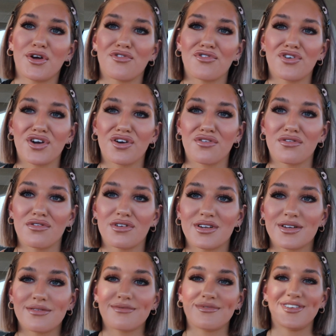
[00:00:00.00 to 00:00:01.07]

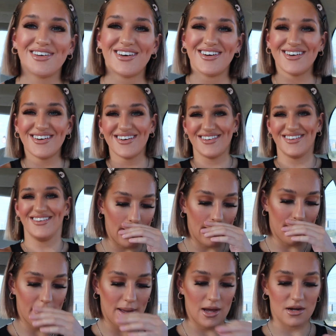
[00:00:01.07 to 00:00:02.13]
Rude.
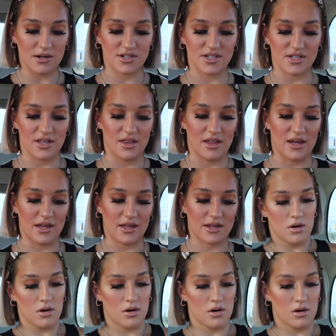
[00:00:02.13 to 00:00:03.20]
I'm actually like,
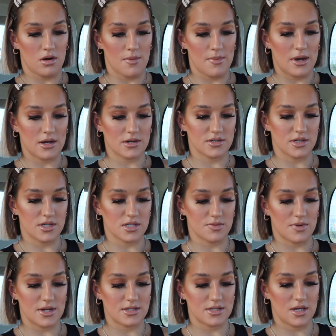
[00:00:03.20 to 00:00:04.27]
oh, I'm actually
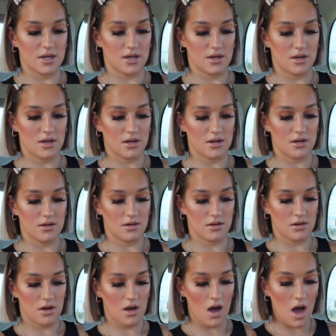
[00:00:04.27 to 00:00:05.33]
sweating.
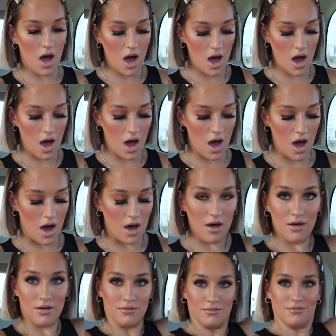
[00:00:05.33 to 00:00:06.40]
Ah!
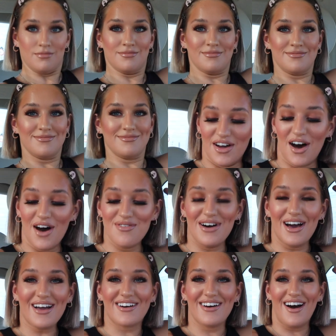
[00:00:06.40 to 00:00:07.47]
Oh
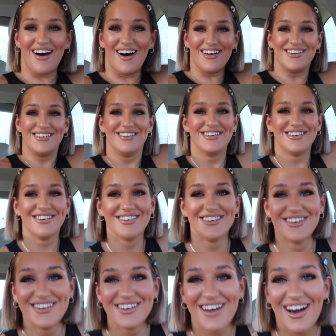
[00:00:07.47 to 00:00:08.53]
my god!
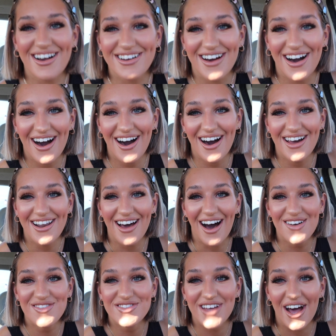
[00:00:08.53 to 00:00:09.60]
I can't.
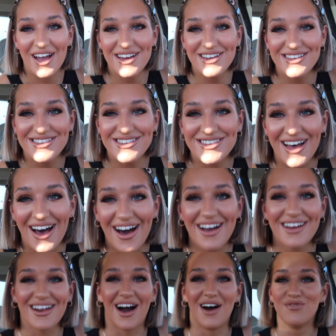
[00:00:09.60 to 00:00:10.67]
I'm dying
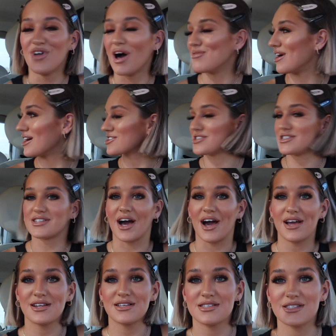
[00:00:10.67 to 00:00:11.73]
inside. I'm actually
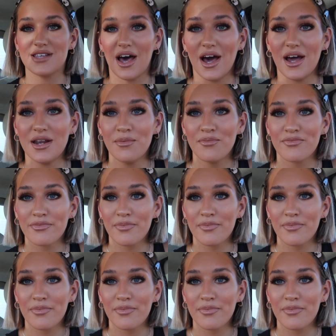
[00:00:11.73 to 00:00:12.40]
dying inside.